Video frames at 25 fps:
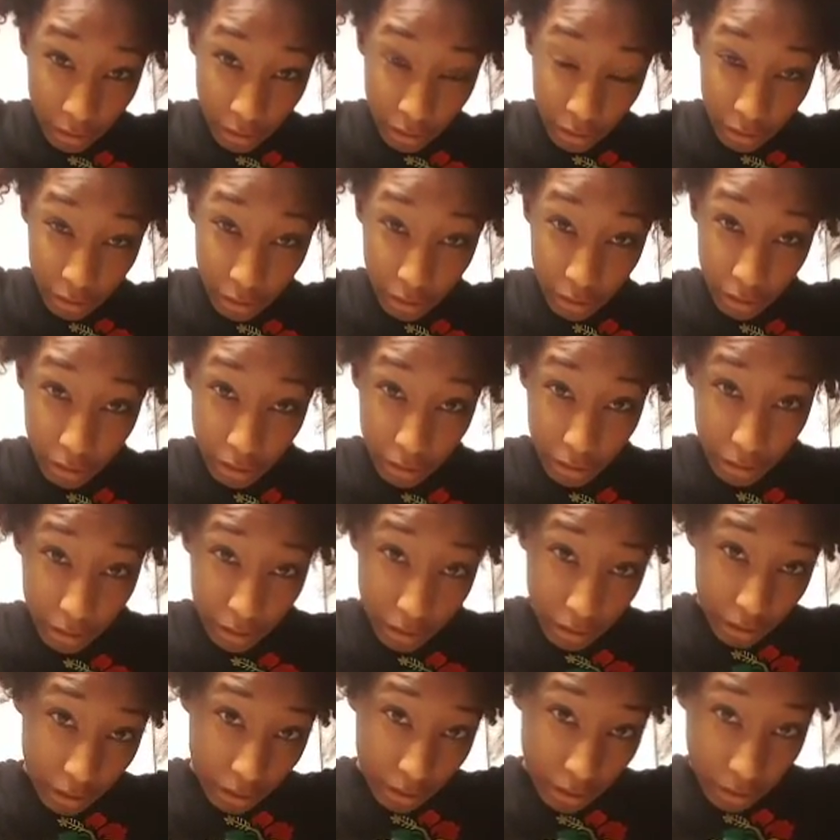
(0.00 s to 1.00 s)
The reason
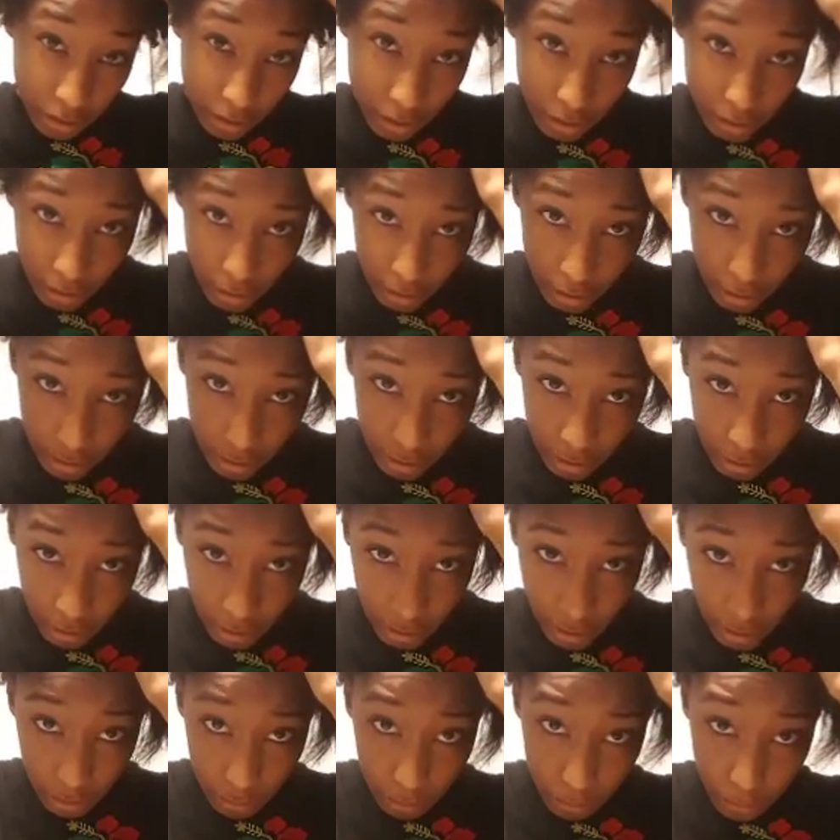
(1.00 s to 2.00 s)
why my hair
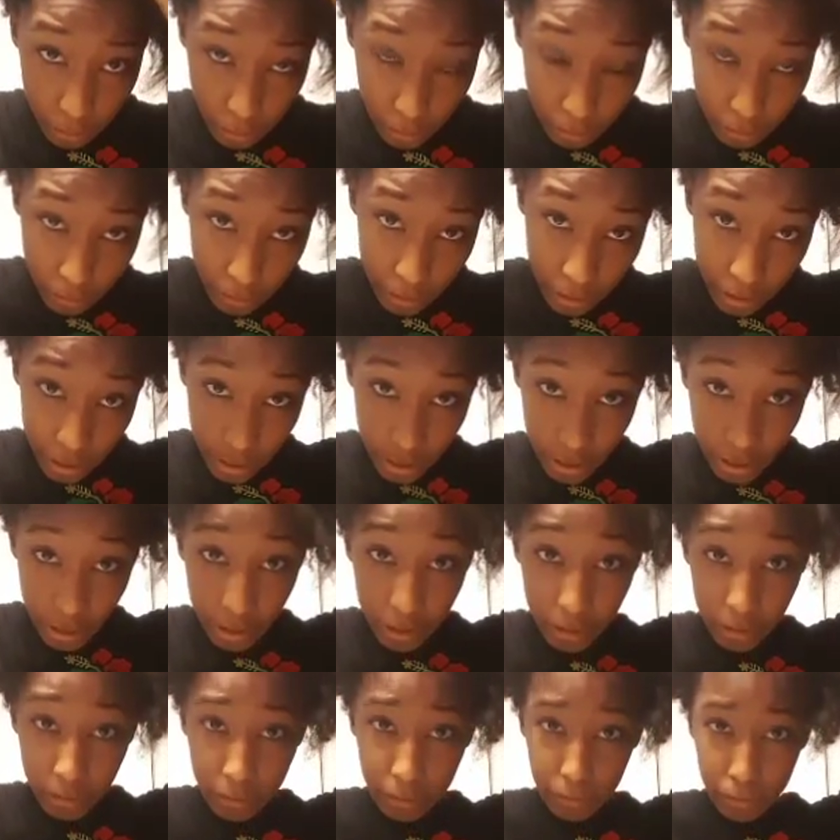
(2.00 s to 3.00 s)
is straight in the
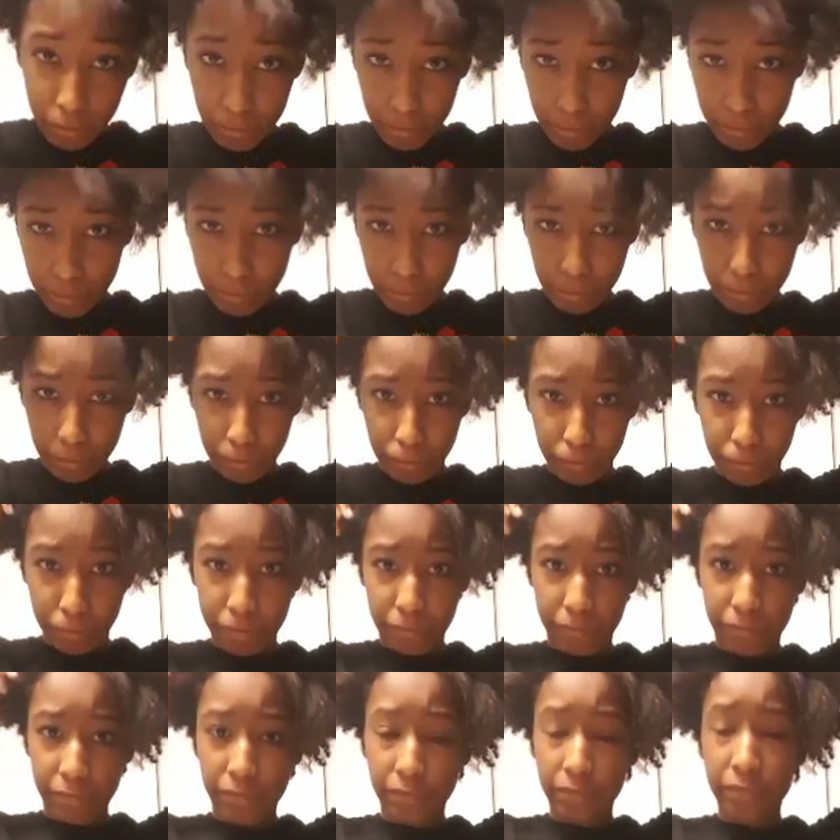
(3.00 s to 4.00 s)
front, I
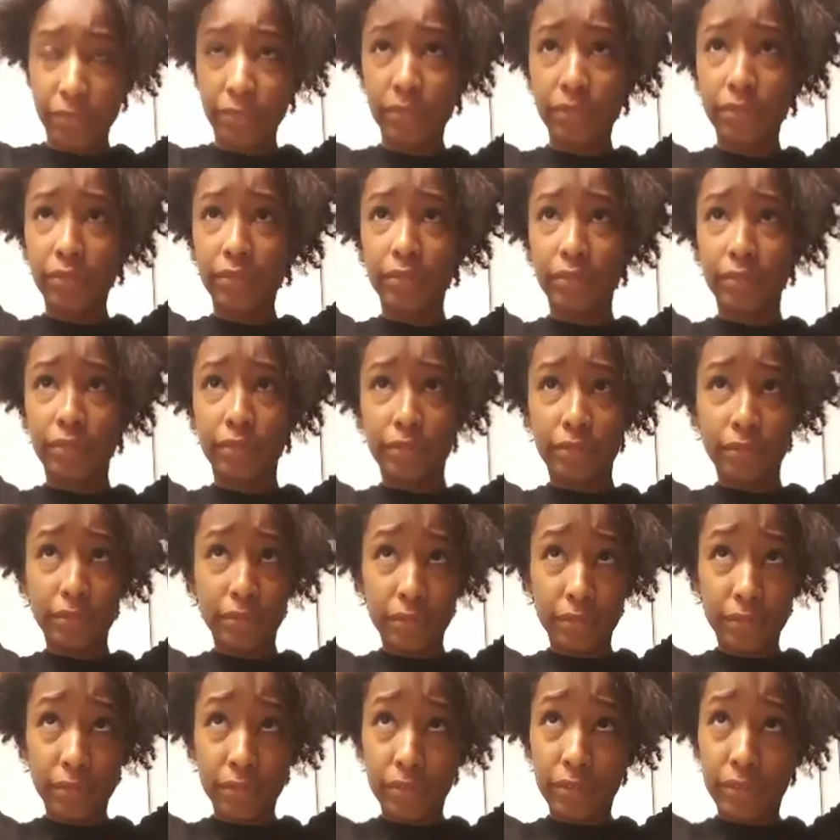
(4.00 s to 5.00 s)
straightened the front of my hair
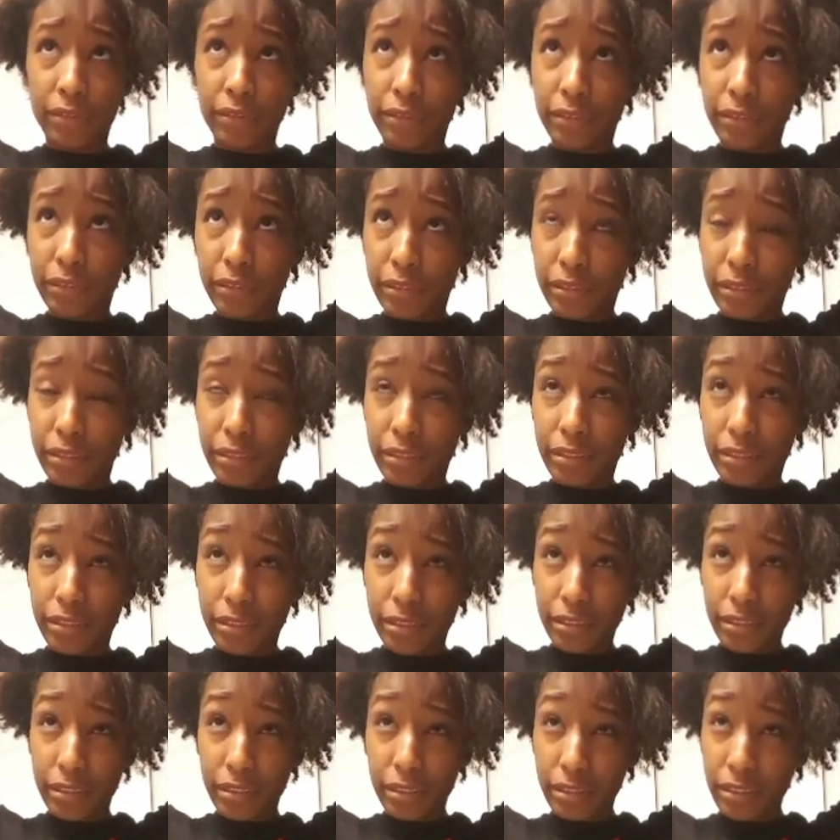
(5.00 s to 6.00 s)
because I had a wig,
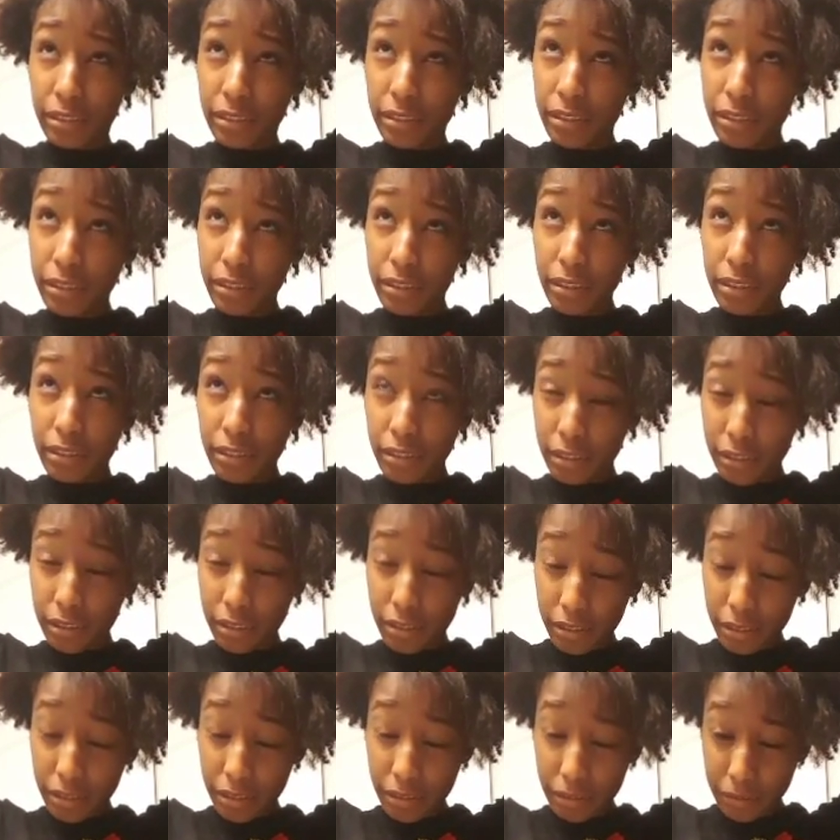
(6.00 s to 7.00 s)
and
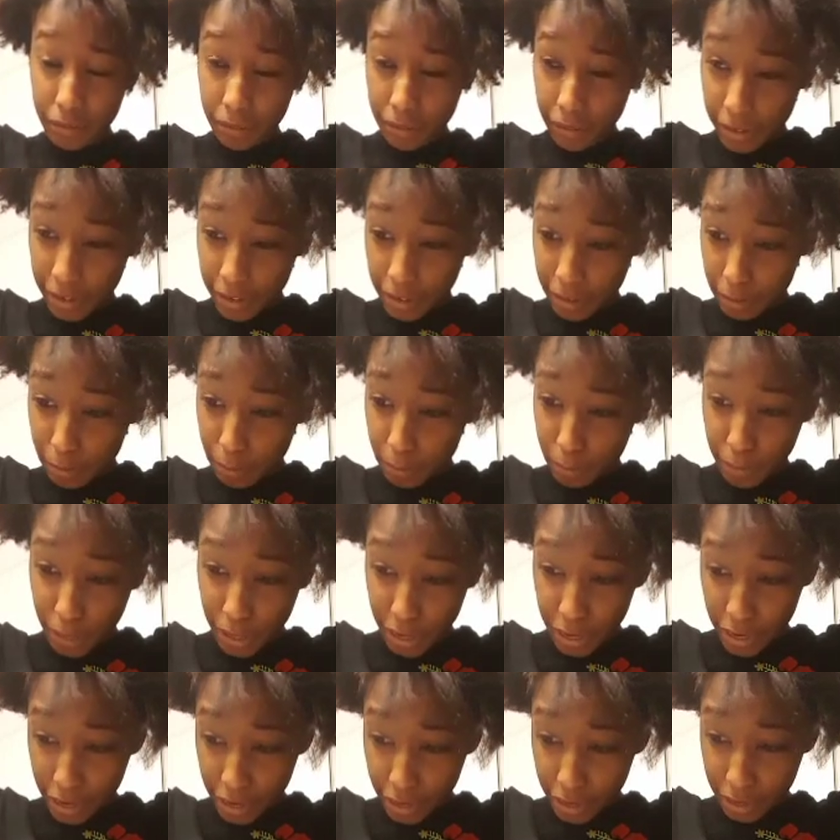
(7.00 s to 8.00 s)
then the rest of my
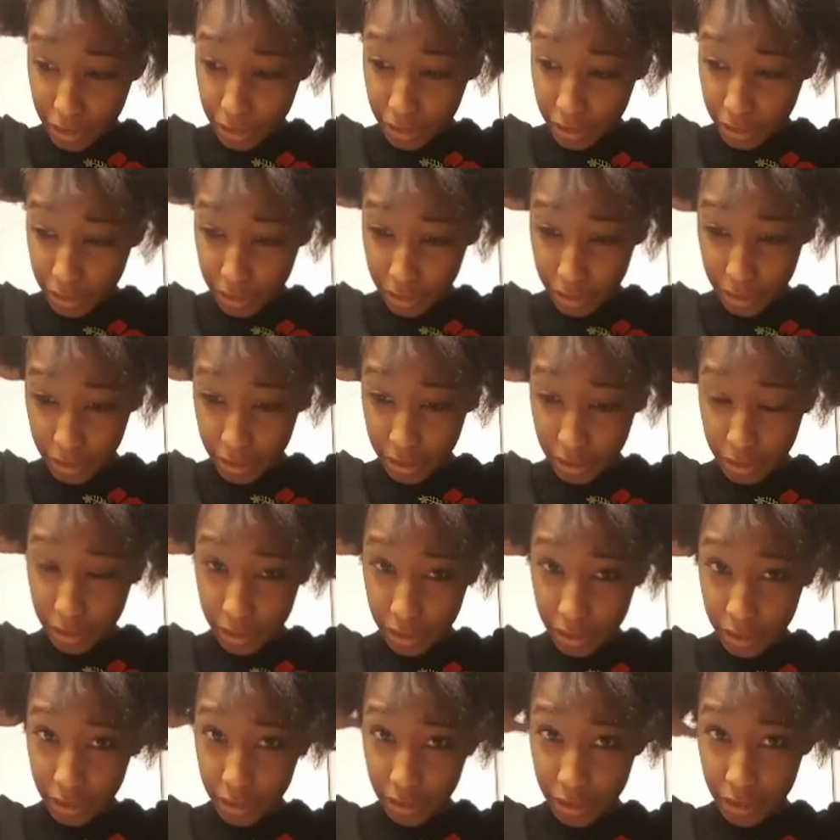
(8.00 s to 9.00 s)
hair I
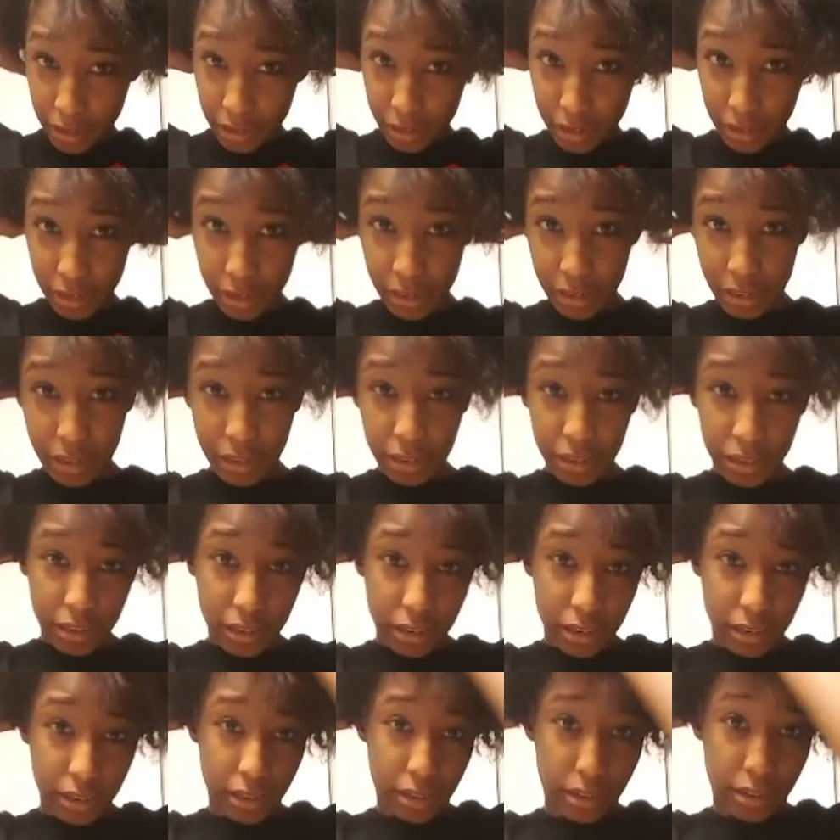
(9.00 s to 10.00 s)
actually had
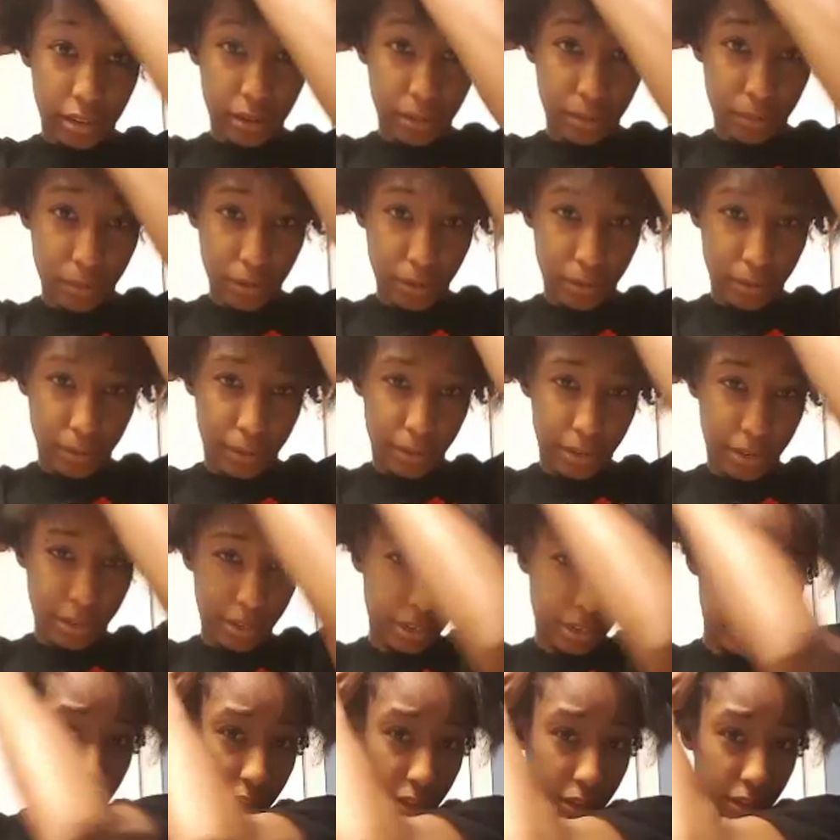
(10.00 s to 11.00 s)
twisted
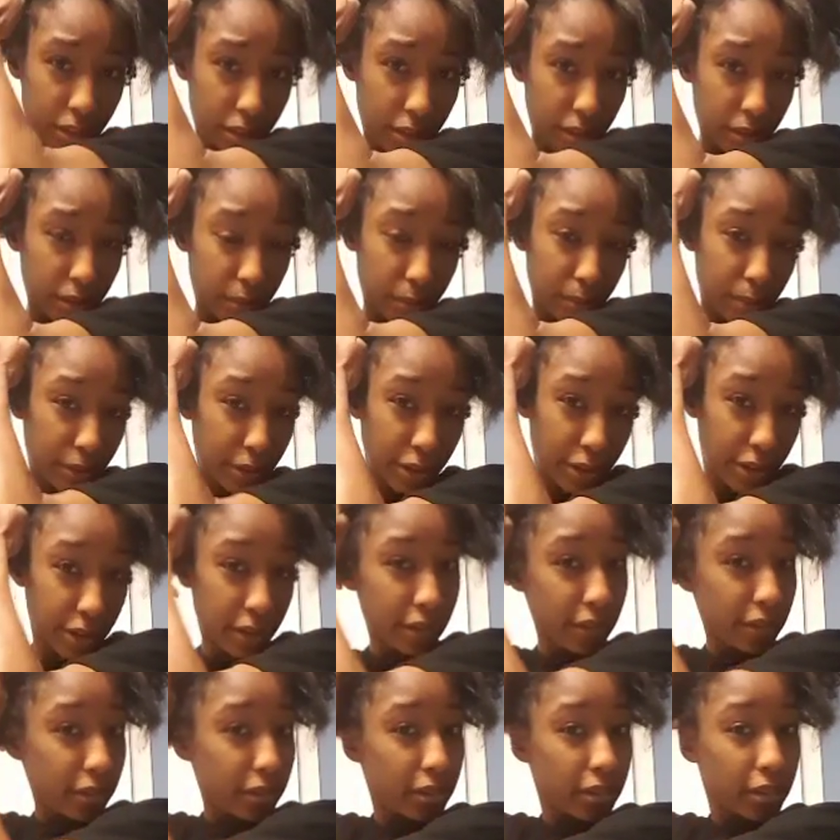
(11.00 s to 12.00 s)
to
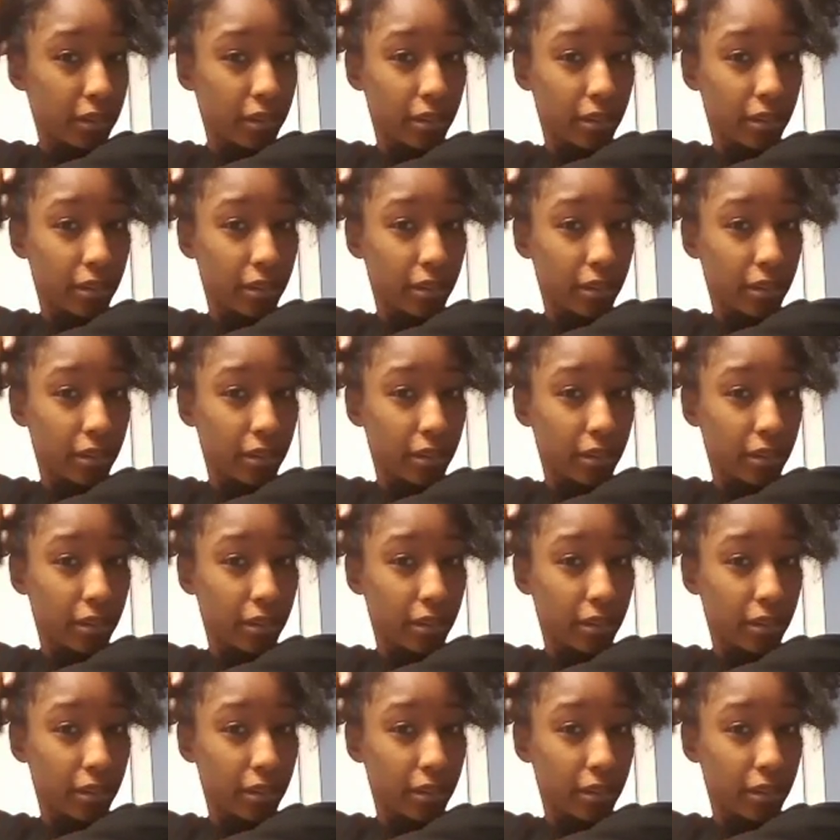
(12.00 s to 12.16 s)
protect it.